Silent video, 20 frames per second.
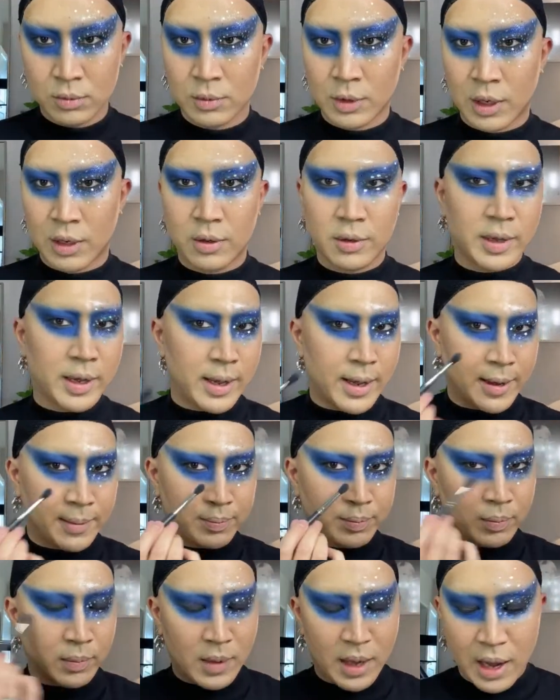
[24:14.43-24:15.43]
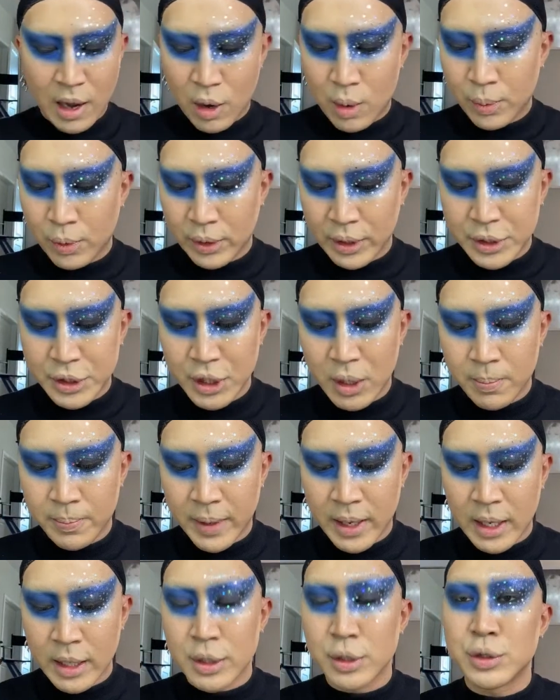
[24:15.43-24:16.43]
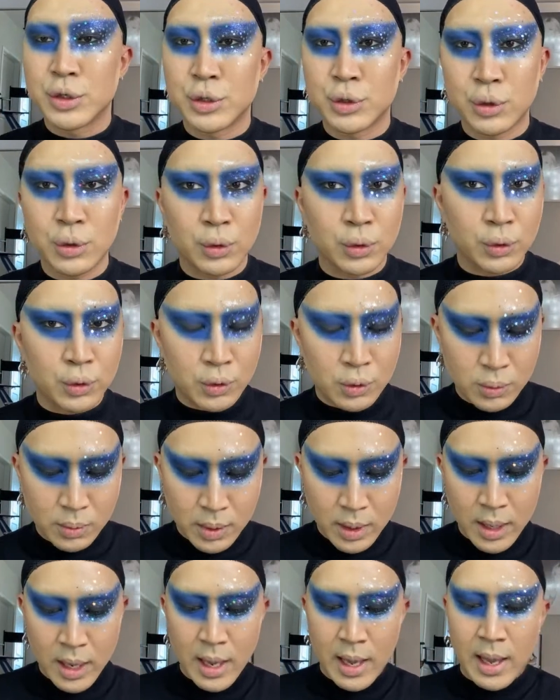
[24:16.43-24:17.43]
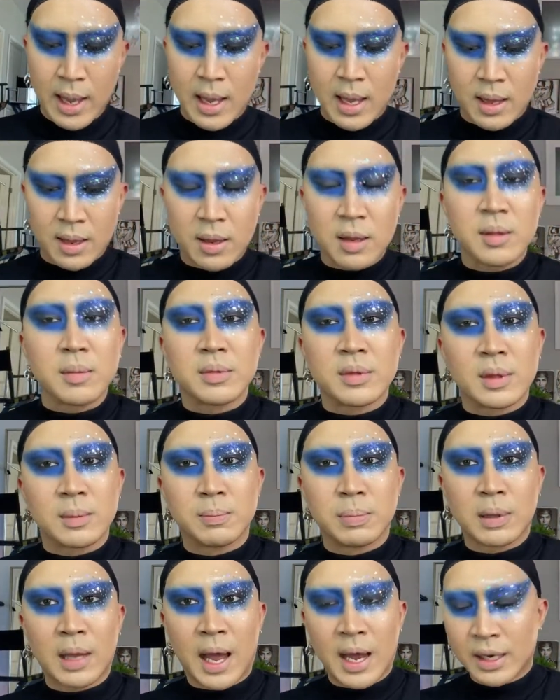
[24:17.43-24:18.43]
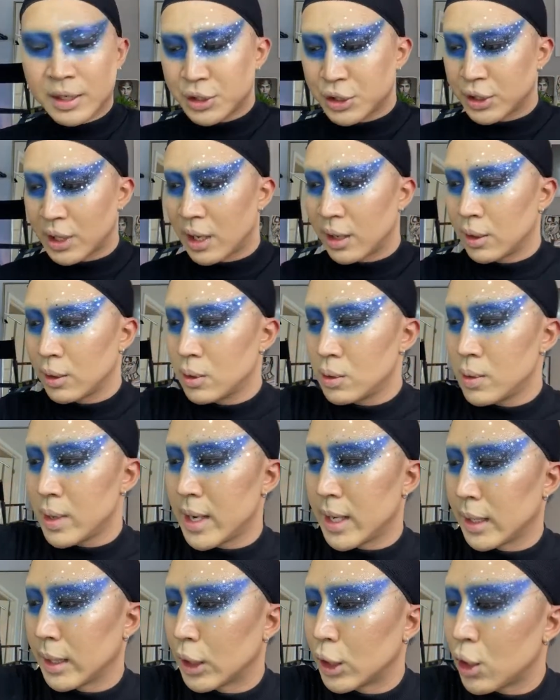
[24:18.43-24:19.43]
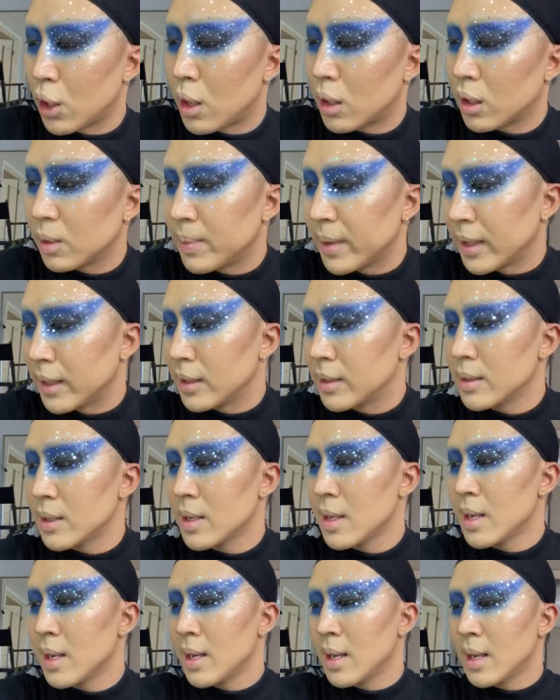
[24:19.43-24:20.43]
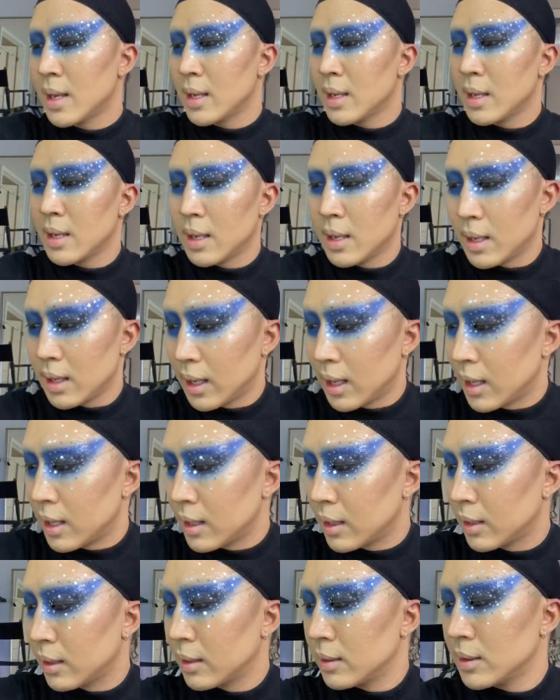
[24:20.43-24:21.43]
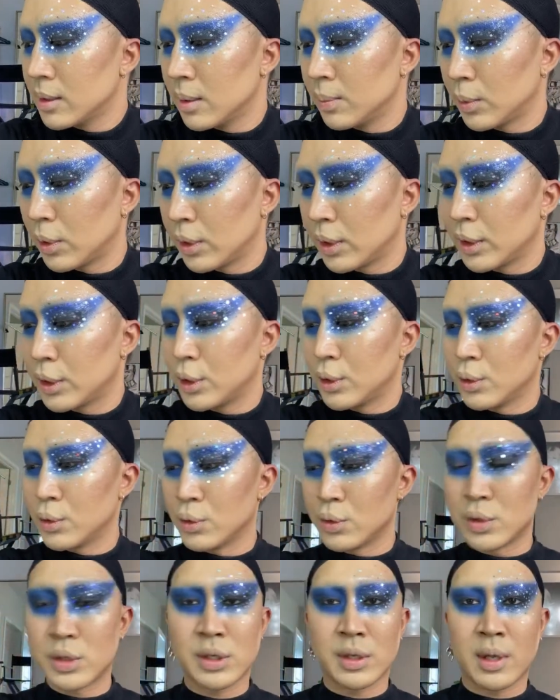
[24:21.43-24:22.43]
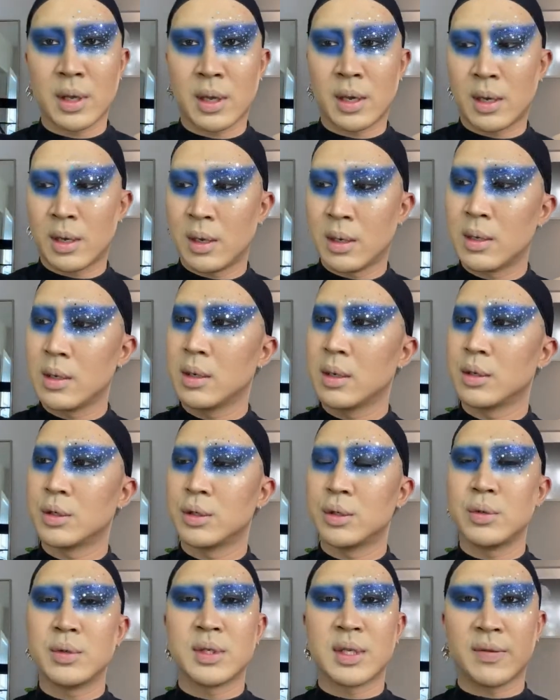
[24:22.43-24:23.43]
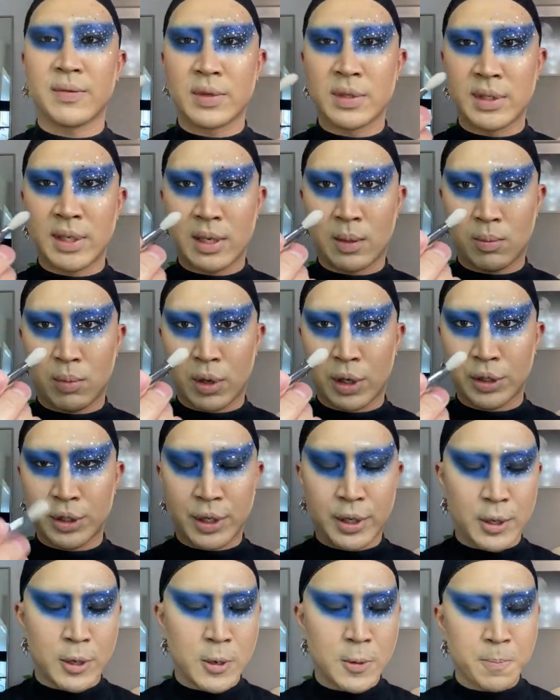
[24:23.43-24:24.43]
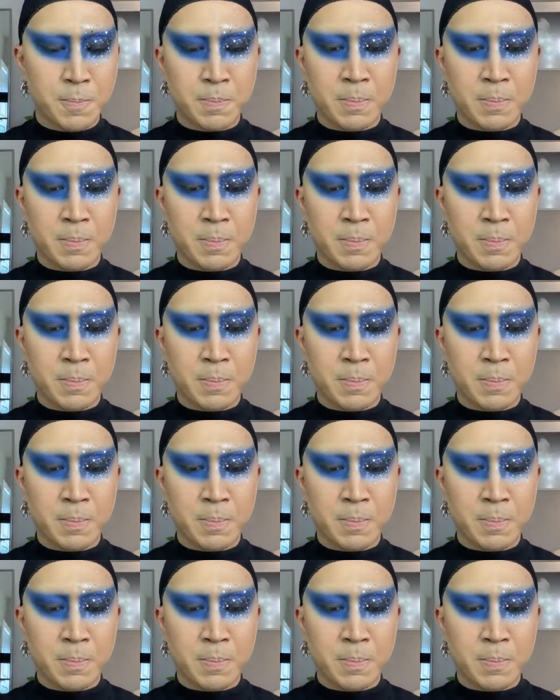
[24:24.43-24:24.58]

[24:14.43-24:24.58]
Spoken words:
Okay, now I'm going to jump into the black shadow in Carbon, and I'm going to use the 217 brush here,